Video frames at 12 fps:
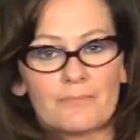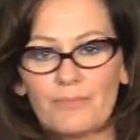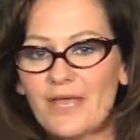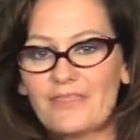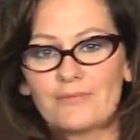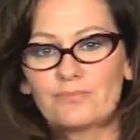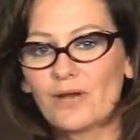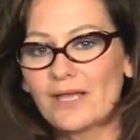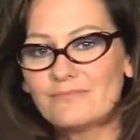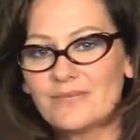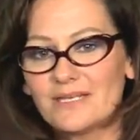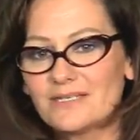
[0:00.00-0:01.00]
But the
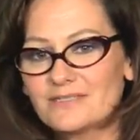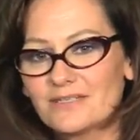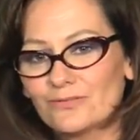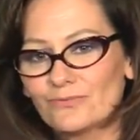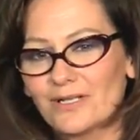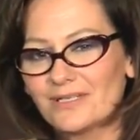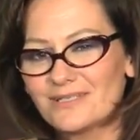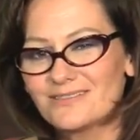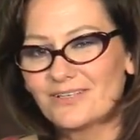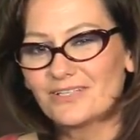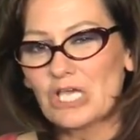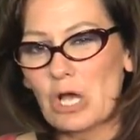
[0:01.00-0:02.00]
prime minister, well, he's
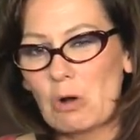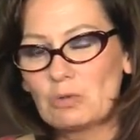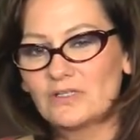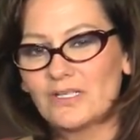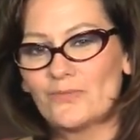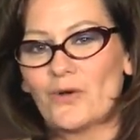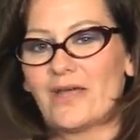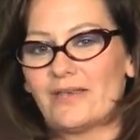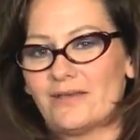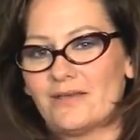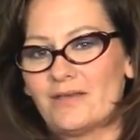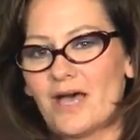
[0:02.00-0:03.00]
not the only
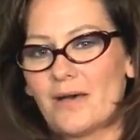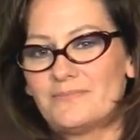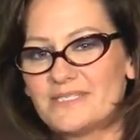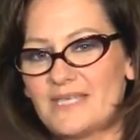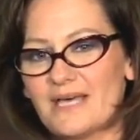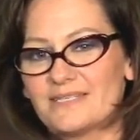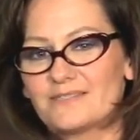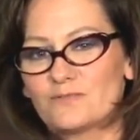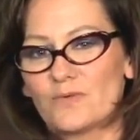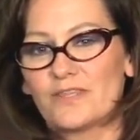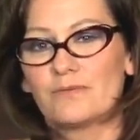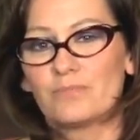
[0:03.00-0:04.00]
one obsessed
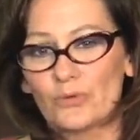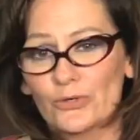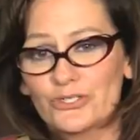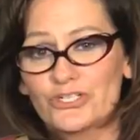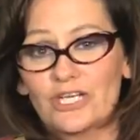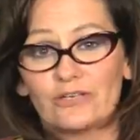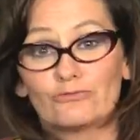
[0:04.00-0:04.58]
with abortion